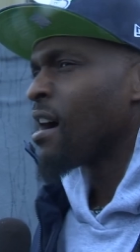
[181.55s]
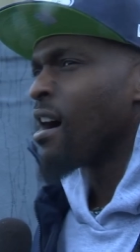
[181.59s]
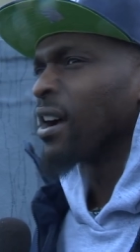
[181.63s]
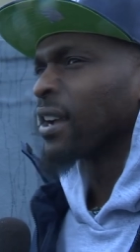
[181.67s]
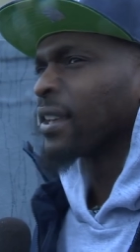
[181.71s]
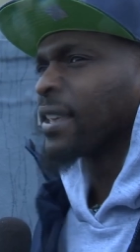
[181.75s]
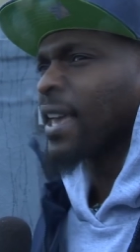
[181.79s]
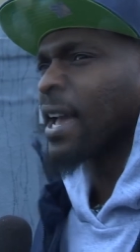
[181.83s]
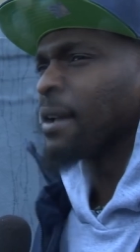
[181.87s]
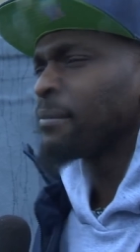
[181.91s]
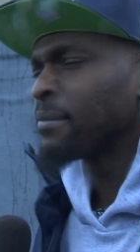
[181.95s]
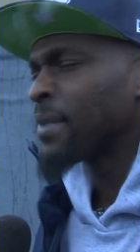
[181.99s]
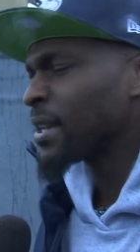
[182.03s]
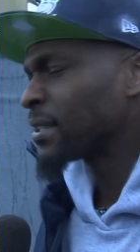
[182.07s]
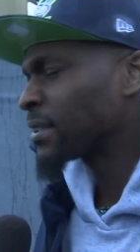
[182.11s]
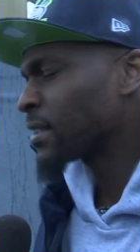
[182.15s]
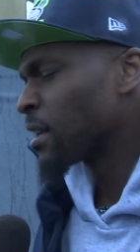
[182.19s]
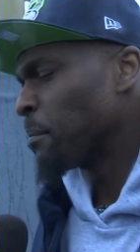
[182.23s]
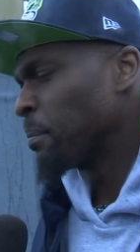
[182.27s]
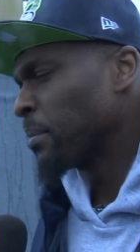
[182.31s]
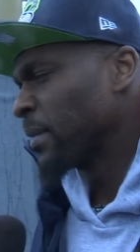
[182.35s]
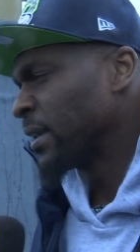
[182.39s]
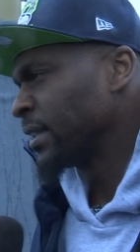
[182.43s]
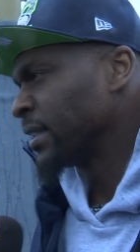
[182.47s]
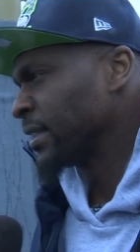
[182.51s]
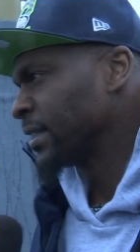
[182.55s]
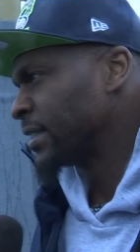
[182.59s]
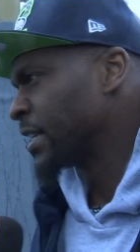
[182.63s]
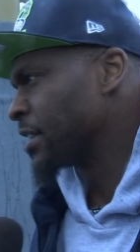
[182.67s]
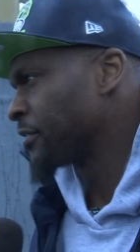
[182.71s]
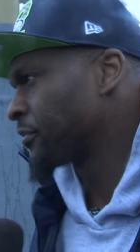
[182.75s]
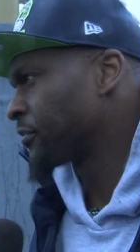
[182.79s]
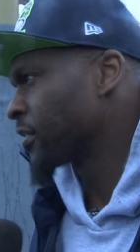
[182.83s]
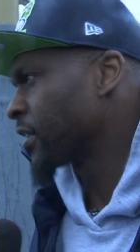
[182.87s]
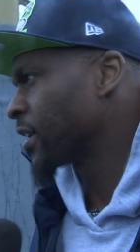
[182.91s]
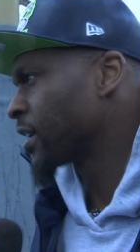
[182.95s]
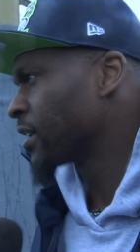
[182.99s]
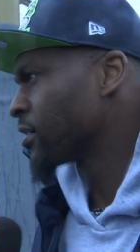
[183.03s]
on game day, it's completely
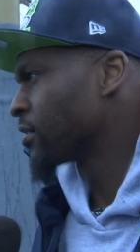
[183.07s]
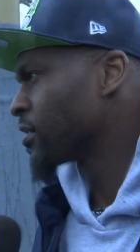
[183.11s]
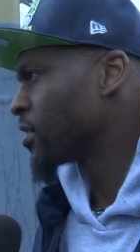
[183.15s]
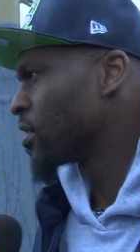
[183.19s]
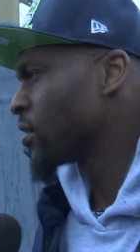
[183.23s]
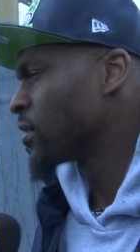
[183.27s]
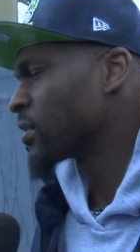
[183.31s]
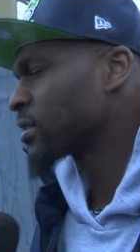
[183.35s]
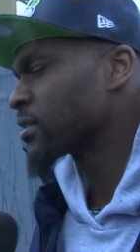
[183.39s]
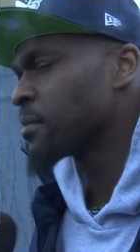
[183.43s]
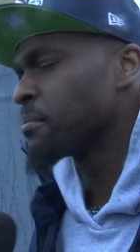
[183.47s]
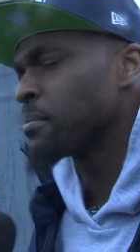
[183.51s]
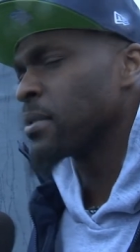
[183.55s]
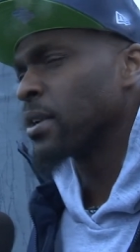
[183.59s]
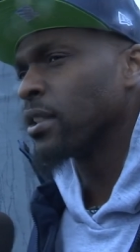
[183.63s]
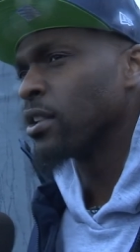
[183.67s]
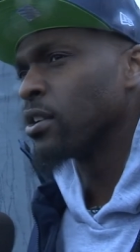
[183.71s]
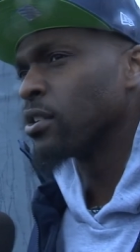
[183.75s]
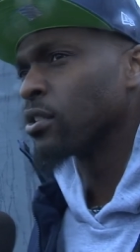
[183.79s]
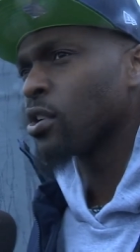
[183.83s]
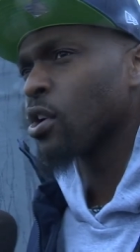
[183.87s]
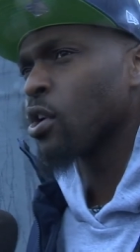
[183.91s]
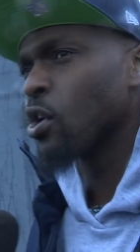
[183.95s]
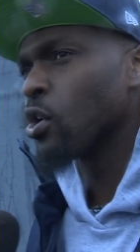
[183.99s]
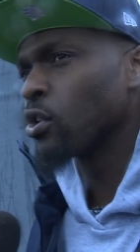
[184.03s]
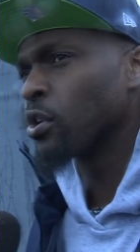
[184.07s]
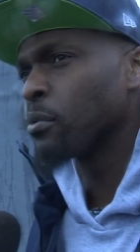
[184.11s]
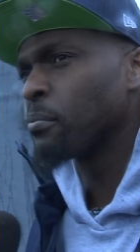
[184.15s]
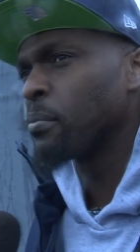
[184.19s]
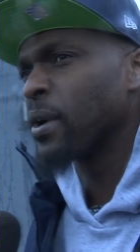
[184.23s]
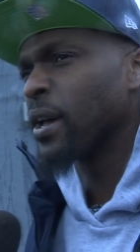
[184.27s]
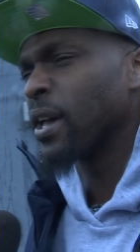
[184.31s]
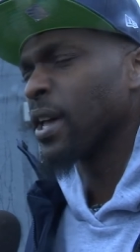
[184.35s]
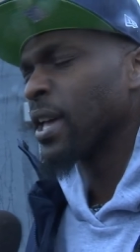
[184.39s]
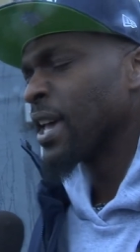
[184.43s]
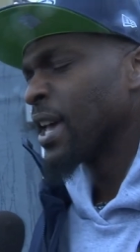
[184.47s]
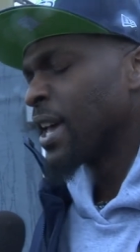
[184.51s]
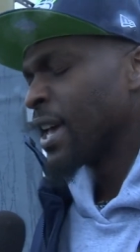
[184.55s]
different. You know, it's going to be a little colder,
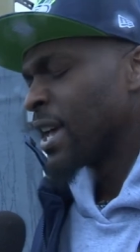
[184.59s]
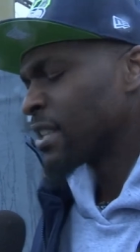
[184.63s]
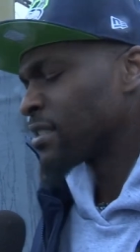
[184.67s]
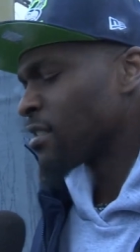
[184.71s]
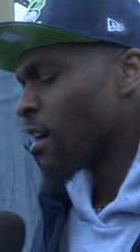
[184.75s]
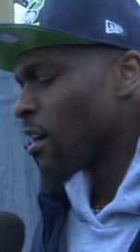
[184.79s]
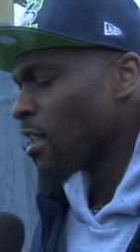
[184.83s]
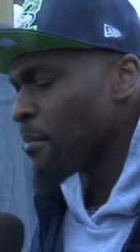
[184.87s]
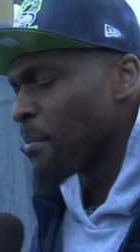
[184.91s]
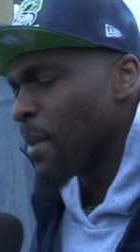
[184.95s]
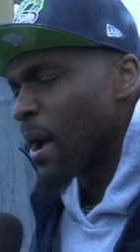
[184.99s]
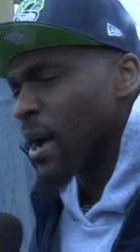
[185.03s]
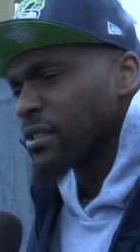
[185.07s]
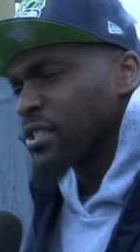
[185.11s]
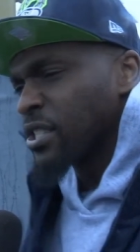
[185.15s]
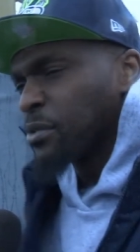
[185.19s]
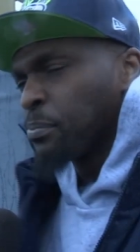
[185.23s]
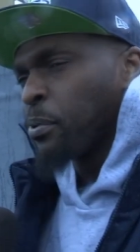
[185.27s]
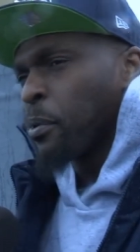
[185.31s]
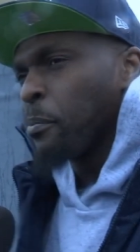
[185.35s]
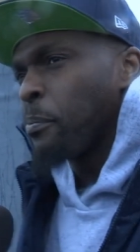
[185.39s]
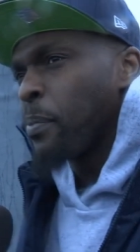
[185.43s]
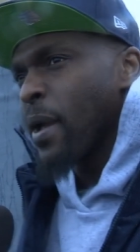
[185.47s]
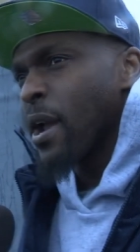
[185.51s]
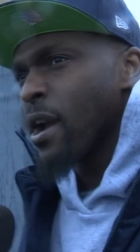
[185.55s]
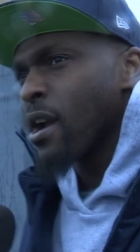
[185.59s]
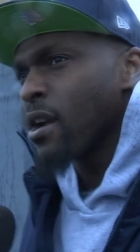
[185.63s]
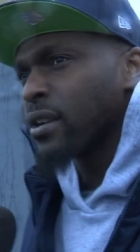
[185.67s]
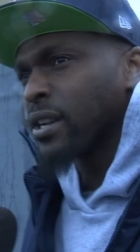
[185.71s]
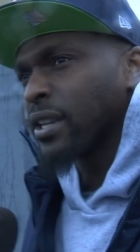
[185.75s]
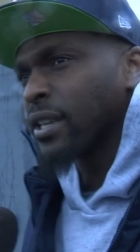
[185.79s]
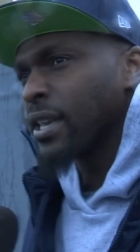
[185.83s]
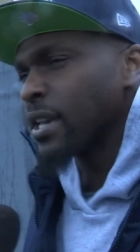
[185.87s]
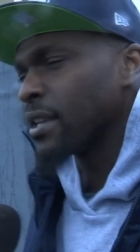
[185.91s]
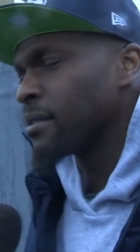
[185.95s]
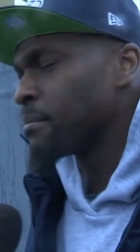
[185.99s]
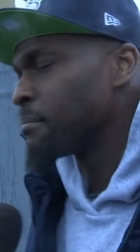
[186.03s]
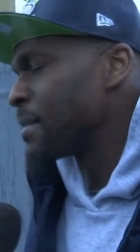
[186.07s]
but it's all about just preparing
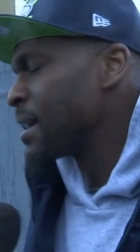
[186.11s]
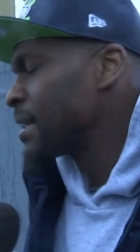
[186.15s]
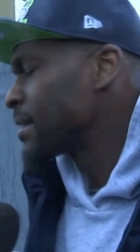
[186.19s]
again